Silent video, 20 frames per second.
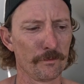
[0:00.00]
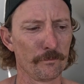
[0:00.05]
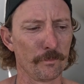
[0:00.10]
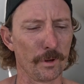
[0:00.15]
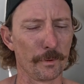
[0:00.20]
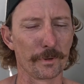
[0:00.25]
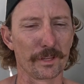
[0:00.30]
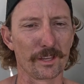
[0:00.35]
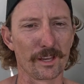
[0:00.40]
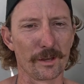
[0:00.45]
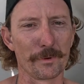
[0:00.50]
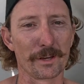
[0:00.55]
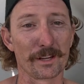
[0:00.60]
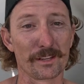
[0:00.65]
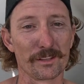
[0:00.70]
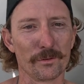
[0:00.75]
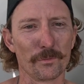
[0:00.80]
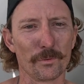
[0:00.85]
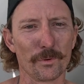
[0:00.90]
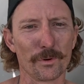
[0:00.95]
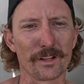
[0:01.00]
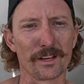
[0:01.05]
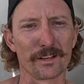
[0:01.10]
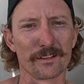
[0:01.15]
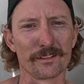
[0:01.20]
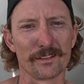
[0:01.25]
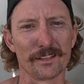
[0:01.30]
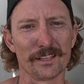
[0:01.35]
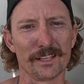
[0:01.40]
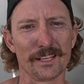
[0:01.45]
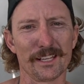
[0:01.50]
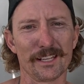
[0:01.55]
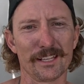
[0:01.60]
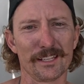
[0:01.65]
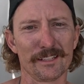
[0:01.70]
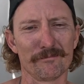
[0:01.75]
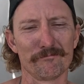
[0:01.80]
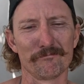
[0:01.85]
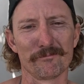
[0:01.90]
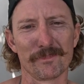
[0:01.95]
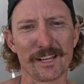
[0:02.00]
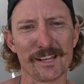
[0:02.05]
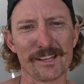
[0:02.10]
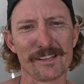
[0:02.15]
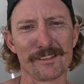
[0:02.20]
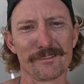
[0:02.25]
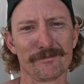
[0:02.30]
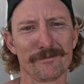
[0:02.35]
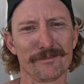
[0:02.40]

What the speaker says: when we go back in the water. And yeah,